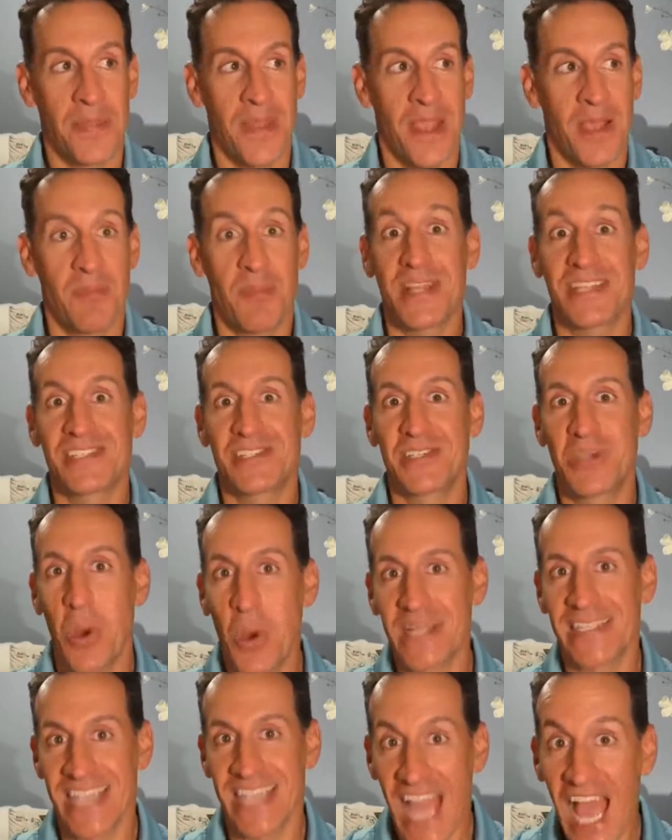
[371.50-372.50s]
but it's
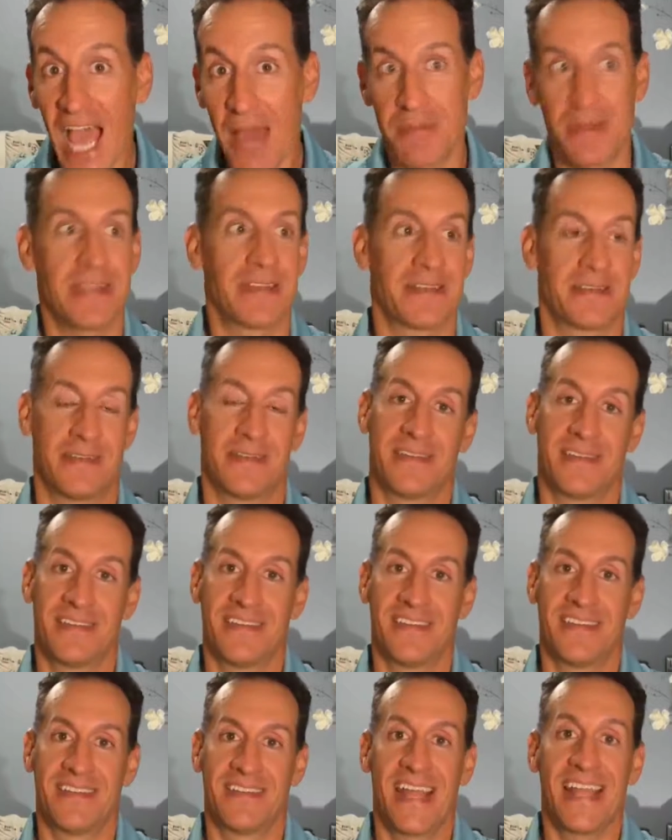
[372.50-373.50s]
going to happen.
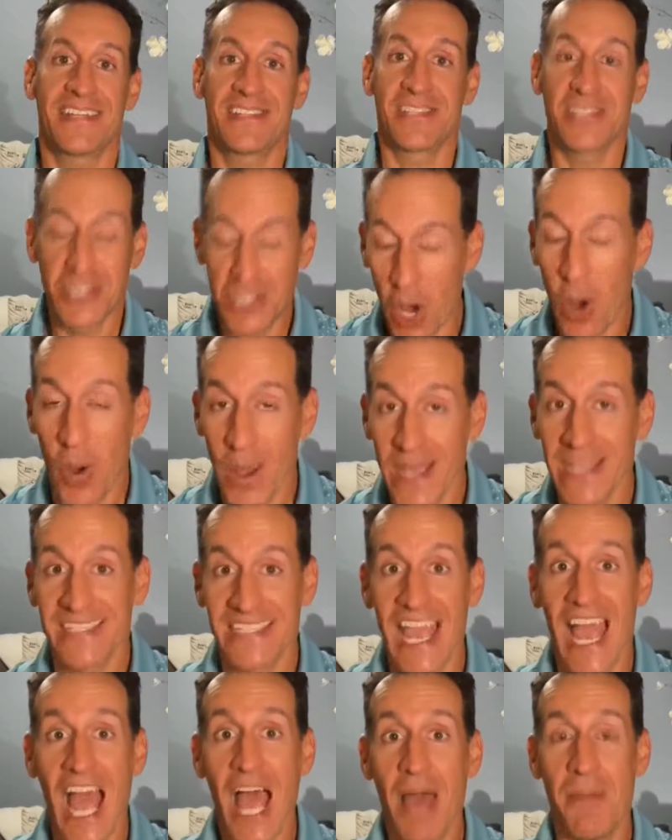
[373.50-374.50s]
It's going
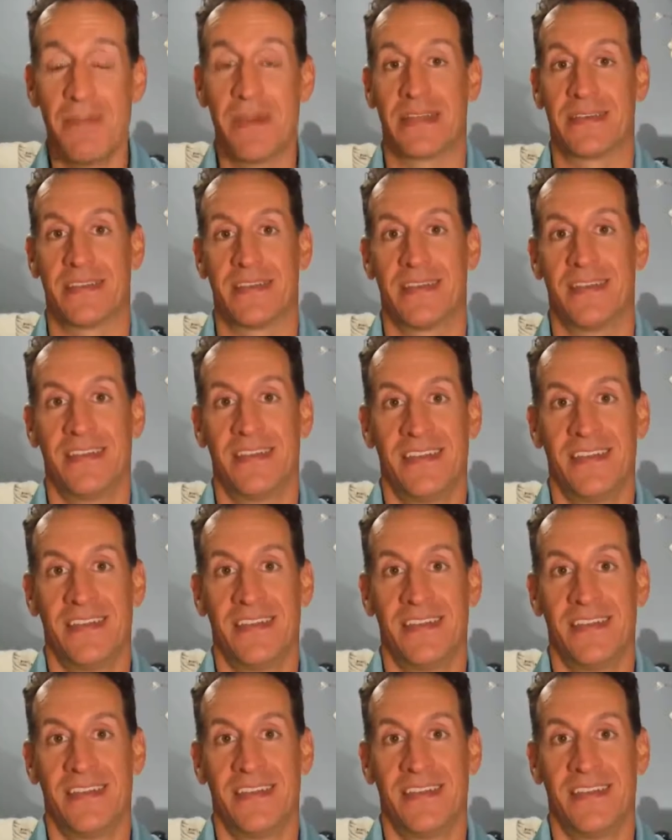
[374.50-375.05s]
to happen.